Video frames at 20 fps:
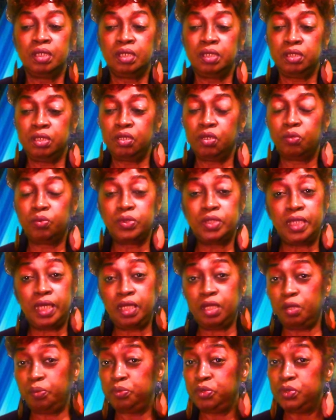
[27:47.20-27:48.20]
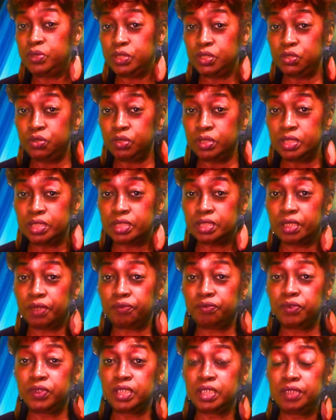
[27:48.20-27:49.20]
You know, would that help you endure the
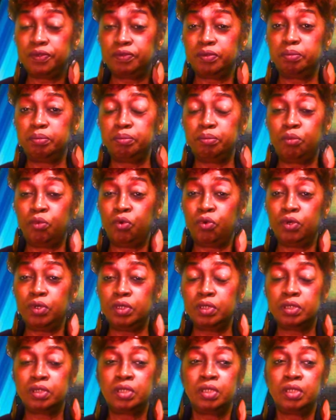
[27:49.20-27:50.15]
suffering even more?